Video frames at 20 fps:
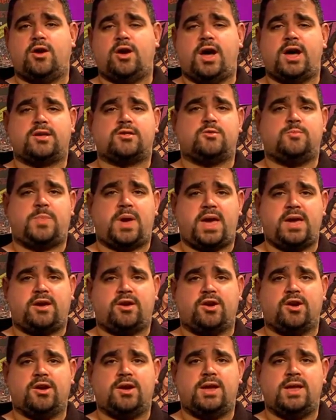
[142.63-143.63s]
Ox
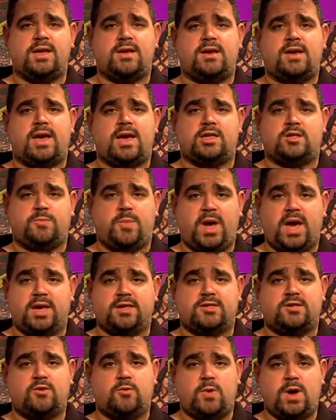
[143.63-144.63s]
Baker has
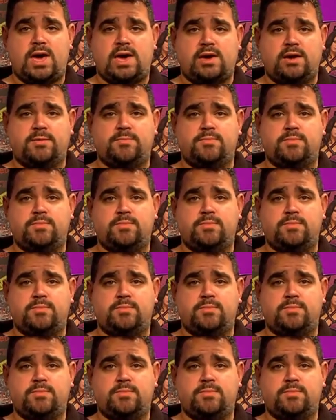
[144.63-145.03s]
passed away.